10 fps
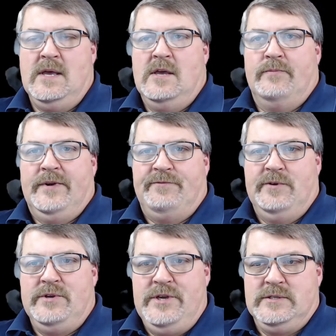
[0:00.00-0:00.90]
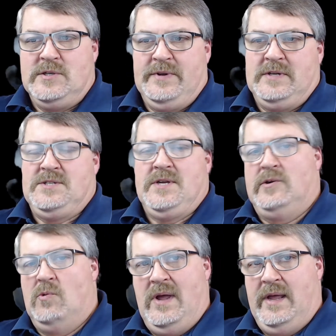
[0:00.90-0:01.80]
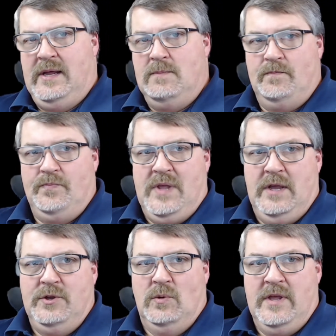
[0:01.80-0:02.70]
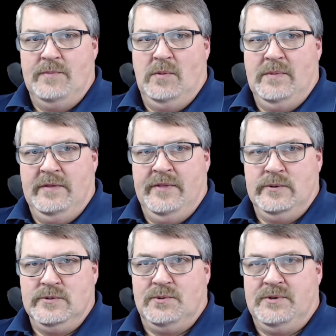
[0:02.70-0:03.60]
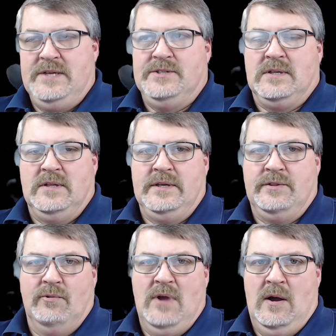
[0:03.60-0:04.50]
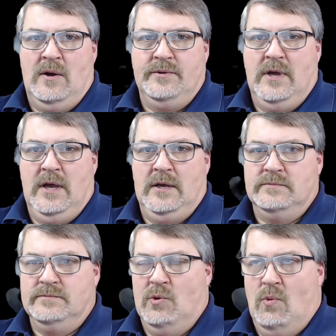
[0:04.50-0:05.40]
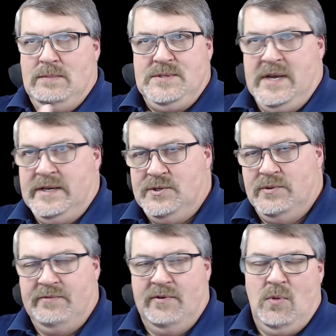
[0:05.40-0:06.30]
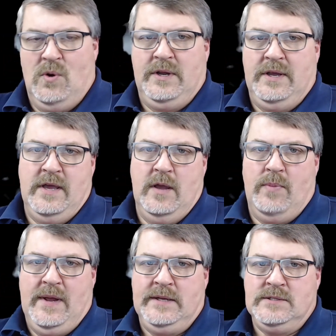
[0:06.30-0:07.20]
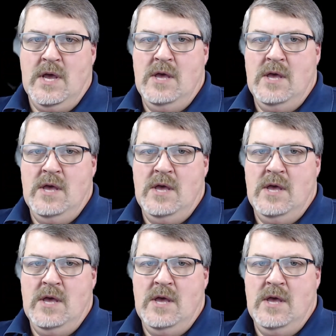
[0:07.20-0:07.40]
But if you'll use them in a subtle way and you'll implement those strategically throughout your websites, your different marketing campaigns,